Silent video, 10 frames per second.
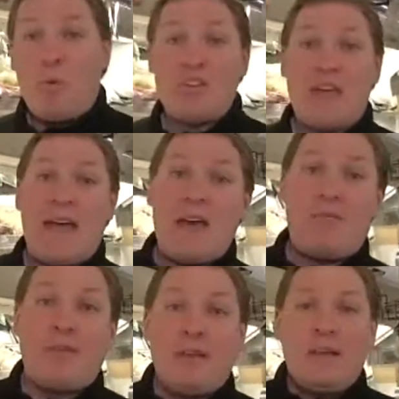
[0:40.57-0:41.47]
and what you
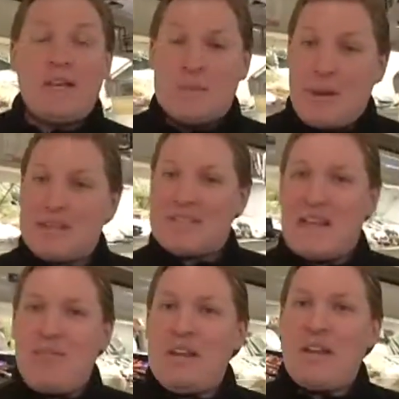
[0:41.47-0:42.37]
have is about
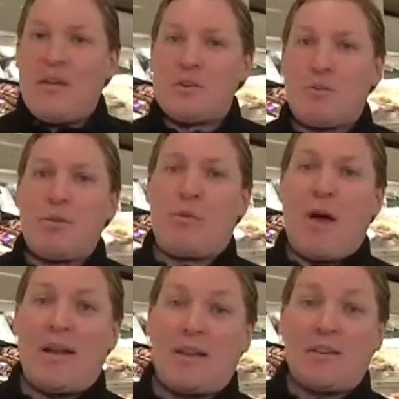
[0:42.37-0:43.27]
$70 worth of
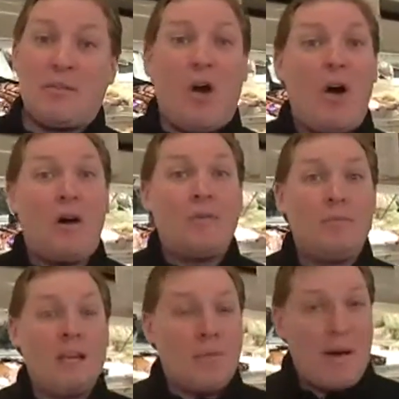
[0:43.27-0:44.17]
product gone
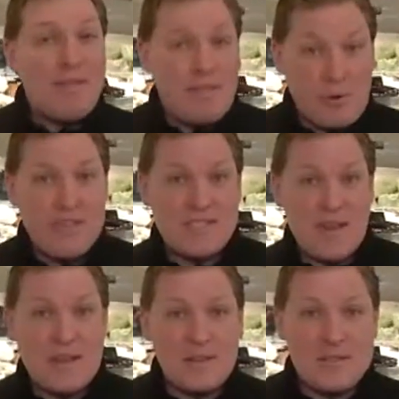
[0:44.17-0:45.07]
in about 30
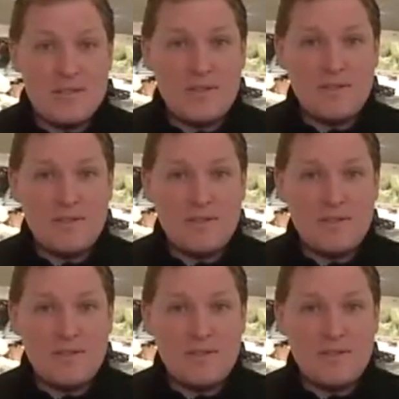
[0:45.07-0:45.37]
seconds.